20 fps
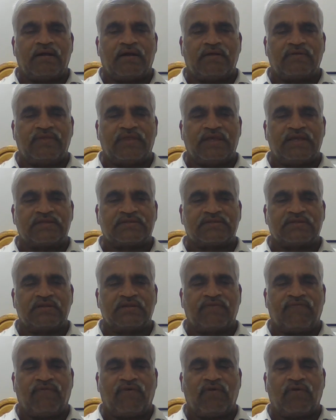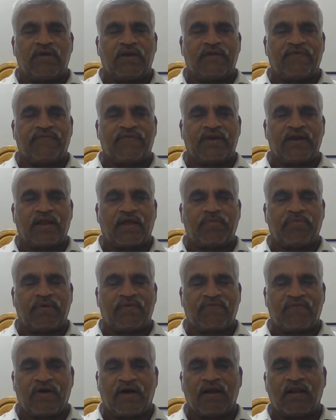these four different type
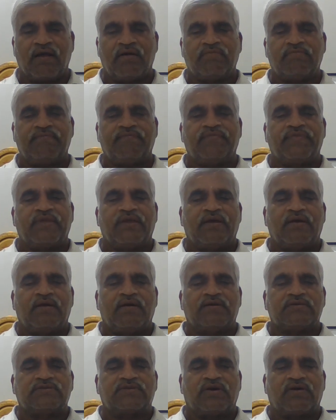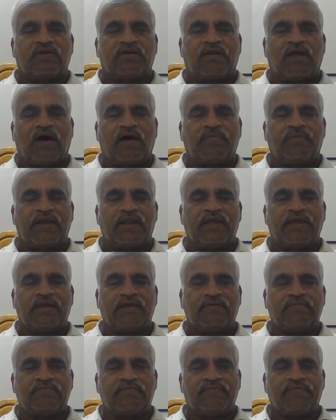of column. So
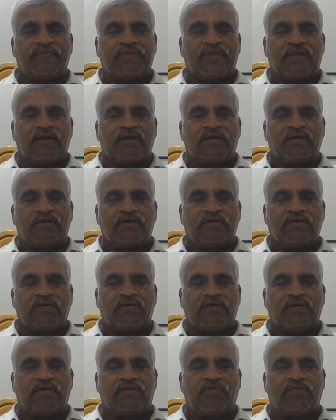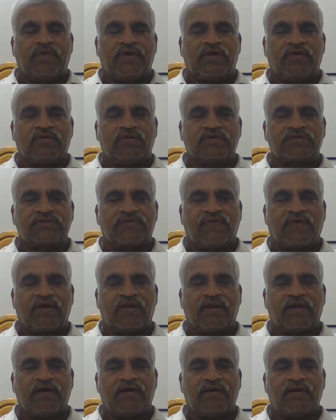normally it will be used
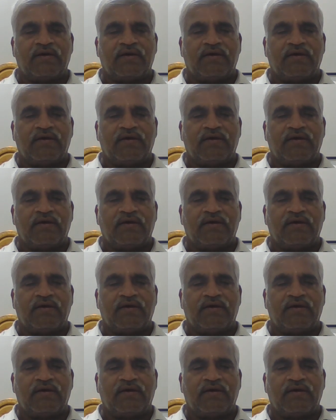for